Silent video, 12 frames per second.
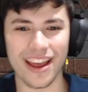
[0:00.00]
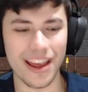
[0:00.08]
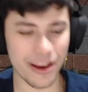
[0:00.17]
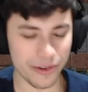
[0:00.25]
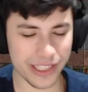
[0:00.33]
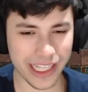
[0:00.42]

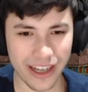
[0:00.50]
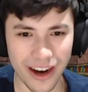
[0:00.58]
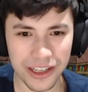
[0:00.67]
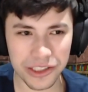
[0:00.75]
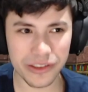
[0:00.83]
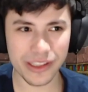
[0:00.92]
It was like
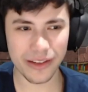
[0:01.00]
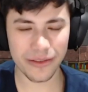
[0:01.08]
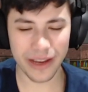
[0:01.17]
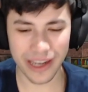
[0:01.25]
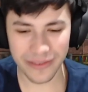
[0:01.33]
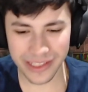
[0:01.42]
hundred.
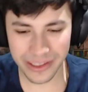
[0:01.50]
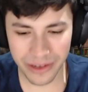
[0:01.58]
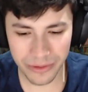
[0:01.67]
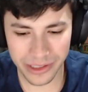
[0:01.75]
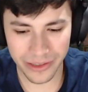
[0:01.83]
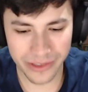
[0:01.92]
Wait, let me see what it
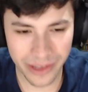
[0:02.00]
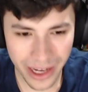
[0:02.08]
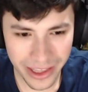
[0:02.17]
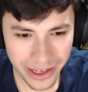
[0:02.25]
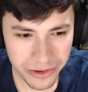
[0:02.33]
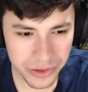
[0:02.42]
was. It was I
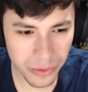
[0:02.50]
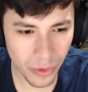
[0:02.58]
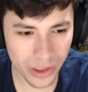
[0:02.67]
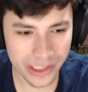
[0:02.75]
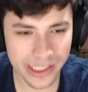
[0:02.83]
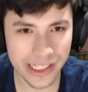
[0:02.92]
think it was
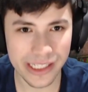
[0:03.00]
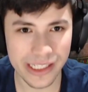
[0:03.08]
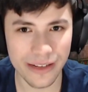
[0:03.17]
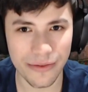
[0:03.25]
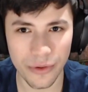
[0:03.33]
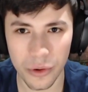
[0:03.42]
one
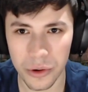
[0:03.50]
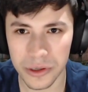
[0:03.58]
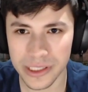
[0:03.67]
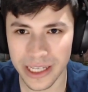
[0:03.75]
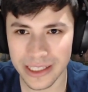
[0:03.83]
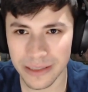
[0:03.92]
sixty four
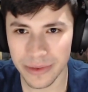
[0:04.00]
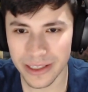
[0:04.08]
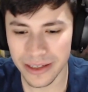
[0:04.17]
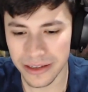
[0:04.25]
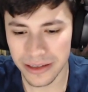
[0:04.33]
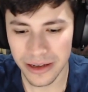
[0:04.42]

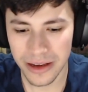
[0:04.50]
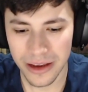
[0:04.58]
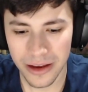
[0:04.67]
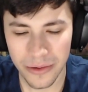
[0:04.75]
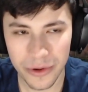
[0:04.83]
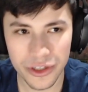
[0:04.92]
centimeters,
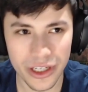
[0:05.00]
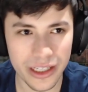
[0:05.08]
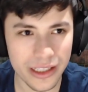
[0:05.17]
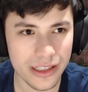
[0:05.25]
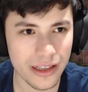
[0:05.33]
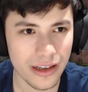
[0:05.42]
which
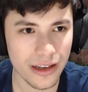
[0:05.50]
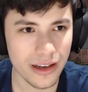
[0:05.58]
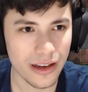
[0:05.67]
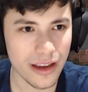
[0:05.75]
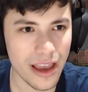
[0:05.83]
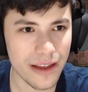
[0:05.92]
is
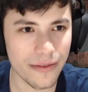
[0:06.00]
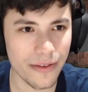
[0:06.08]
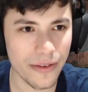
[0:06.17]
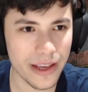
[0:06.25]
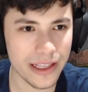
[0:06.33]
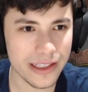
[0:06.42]
in
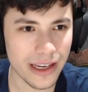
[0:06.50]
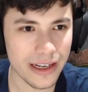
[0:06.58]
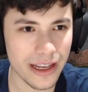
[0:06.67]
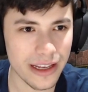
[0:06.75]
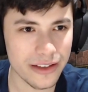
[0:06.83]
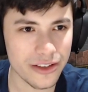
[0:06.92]
feet and
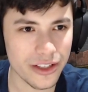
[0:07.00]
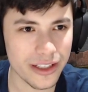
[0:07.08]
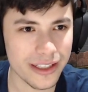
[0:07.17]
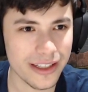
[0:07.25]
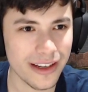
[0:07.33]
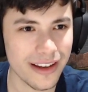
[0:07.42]
inches.